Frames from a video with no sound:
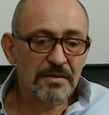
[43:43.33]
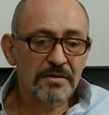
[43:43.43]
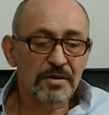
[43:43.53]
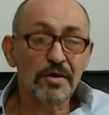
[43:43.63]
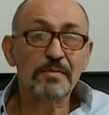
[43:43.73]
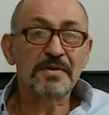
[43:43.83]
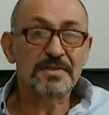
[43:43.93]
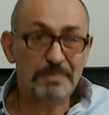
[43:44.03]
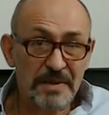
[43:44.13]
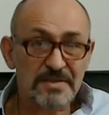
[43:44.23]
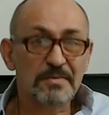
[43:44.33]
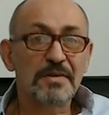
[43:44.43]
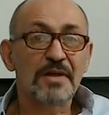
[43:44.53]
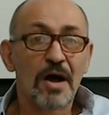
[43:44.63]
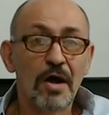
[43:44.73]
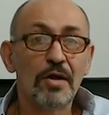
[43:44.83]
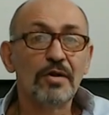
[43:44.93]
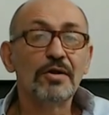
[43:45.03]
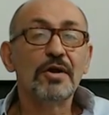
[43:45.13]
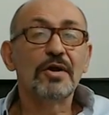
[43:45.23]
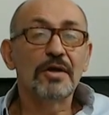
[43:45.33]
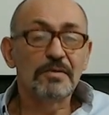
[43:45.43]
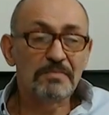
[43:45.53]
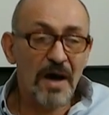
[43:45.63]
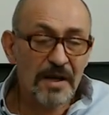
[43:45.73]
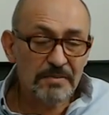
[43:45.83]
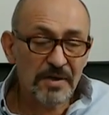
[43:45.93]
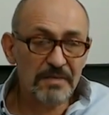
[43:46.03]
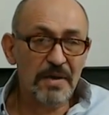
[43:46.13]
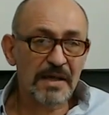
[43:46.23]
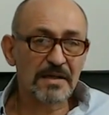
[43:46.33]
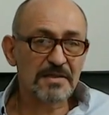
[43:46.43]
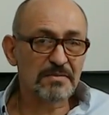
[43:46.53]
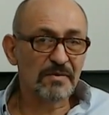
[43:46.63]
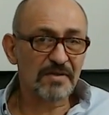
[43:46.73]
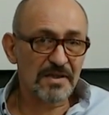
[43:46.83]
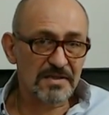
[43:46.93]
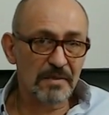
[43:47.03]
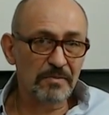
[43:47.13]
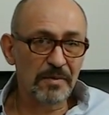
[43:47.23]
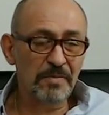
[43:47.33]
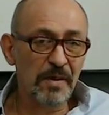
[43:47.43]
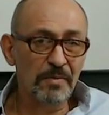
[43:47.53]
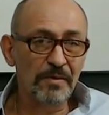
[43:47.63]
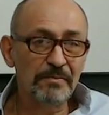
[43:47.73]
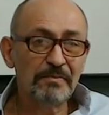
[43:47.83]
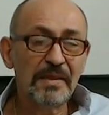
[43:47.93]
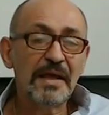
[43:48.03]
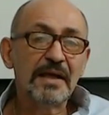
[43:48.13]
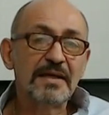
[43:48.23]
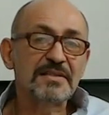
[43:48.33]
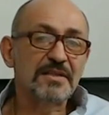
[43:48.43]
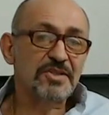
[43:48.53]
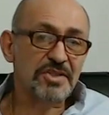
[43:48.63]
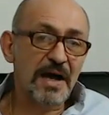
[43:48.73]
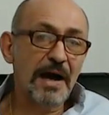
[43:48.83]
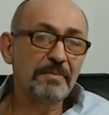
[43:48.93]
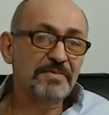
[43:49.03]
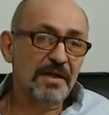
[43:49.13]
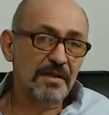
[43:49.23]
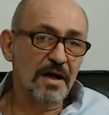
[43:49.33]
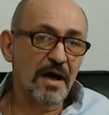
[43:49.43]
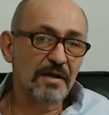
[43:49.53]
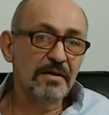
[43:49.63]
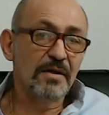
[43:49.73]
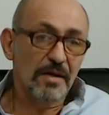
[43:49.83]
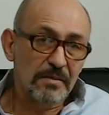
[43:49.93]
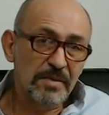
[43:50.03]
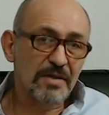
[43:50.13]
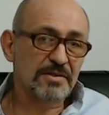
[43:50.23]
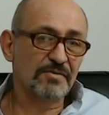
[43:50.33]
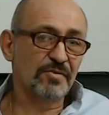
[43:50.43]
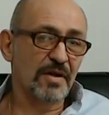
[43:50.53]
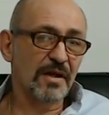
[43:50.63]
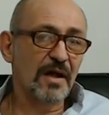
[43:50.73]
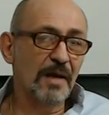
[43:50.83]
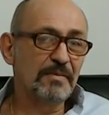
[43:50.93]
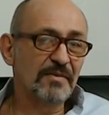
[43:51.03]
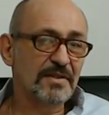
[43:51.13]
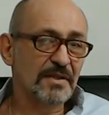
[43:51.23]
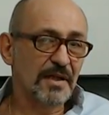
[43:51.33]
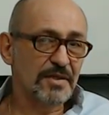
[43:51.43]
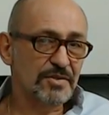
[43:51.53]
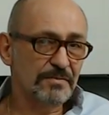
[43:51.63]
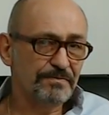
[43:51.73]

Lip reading: human specimen, the whole mind-body mechanism of contemporary people is in a sharp decline because of chronic hyperventilation.